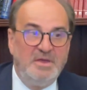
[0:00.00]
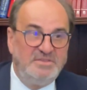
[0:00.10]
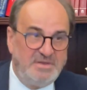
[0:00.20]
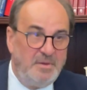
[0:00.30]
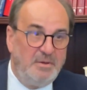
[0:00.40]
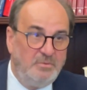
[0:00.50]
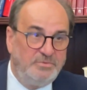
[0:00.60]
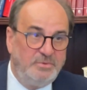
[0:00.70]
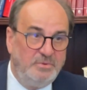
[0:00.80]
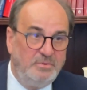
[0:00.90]
somehow
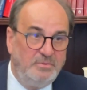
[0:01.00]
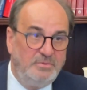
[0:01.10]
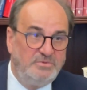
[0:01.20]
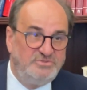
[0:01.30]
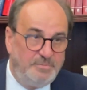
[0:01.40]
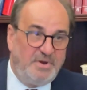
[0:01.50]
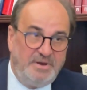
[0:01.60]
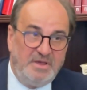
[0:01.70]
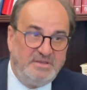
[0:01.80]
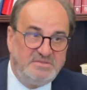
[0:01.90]
to
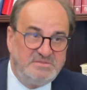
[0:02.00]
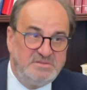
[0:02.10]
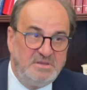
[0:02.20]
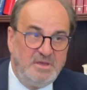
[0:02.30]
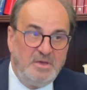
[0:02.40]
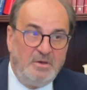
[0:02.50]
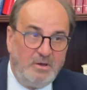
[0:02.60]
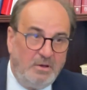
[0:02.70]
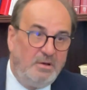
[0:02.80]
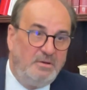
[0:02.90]
jeopardize
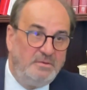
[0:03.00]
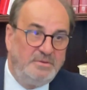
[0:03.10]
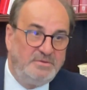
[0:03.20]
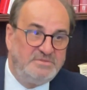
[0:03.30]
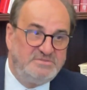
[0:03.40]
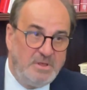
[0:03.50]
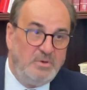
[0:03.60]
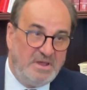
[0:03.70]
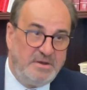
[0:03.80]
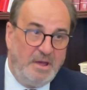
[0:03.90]
or
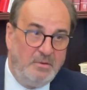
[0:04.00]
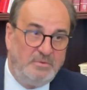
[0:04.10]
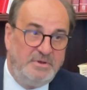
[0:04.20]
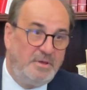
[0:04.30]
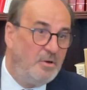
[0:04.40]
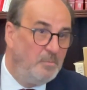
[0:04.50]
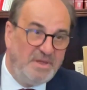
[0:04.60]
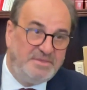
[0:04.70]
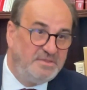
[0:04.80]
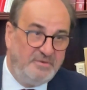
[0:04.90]
slowing down the
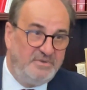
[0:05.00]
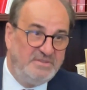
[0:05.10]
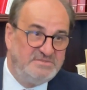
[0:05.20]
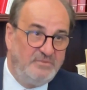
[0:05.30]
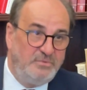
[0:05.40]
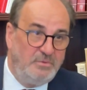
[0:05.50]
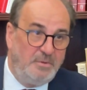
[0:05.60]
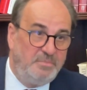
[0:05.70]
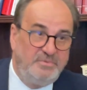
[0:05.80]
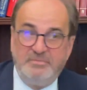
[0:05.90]
competitiveness of
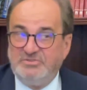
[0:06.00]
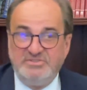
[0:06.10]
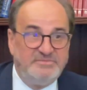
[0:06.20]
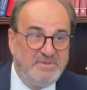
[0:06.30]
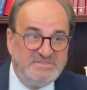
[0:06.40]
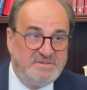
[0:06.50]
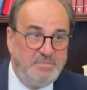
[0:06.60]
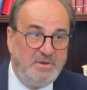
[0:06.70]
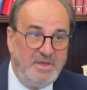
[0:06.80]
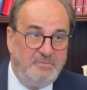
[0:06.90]
Europe, which is
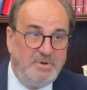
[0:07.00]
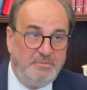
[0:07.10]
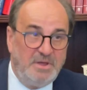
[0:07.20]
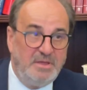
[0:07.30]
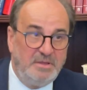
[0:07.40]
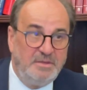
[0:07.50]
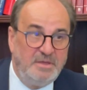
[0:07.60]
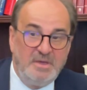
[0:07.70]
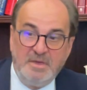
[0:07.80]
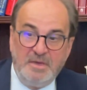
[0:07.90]
visible everywhere.
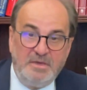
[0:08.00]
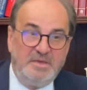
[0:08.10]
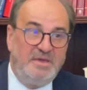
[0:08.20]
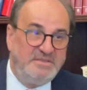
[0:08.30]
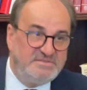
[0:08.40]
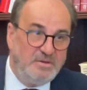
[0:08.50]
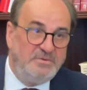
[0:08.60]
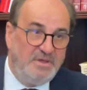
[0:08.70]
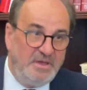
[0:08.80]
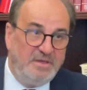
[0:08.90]
Yeah, so
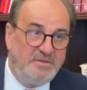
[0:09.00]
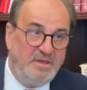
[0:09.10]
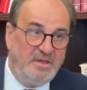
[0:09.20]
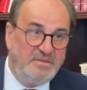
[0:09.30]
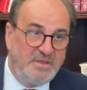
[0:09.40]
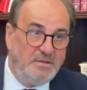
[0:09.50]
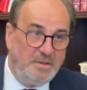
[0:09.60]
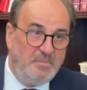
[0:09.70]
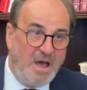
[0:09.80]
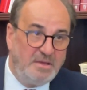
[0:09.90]
the
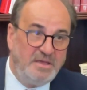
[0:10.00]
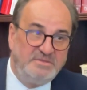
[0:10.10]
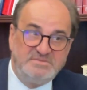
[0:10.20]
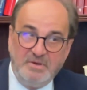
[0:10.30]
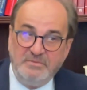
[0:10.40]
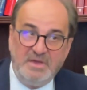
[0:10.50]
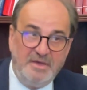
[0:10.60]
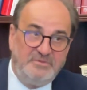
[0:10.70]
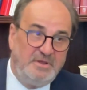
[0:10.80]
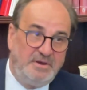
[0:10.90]
internal market. So we
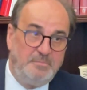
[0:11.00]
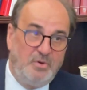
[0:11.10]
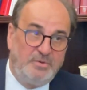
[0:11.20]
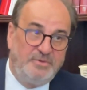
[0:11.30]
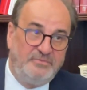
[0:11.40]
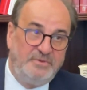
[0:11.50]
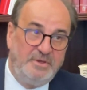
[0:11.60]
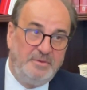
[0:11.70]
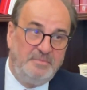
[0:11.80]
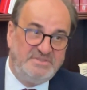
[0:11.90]
have the report of
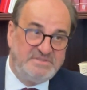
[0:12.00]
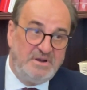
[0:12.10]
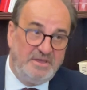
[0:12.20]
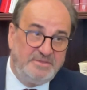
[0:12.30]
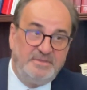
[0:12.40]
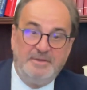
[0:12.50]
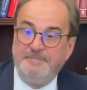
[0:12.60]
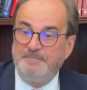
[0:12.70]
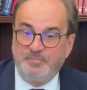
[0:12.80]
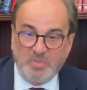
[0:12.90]
the Mr. Letta.
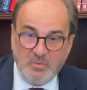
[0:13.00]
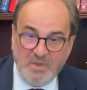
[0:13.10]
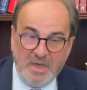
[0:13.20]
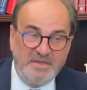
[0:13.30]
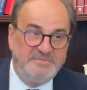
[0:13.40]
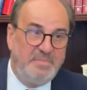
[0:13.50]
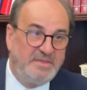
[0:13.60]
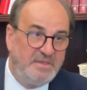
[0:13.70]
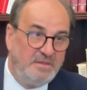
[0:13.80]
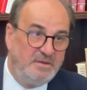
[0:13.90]
We are
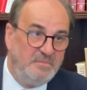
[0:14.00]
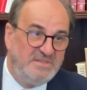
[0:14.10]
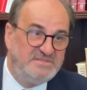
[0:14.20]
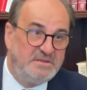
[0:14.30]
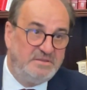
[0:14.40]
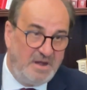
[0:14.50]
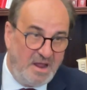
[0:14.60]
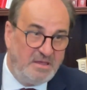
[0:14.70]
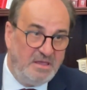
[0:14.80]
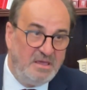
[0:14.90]
expecting the Mr.
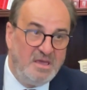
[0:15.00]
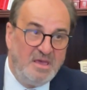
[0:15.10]
Draghi.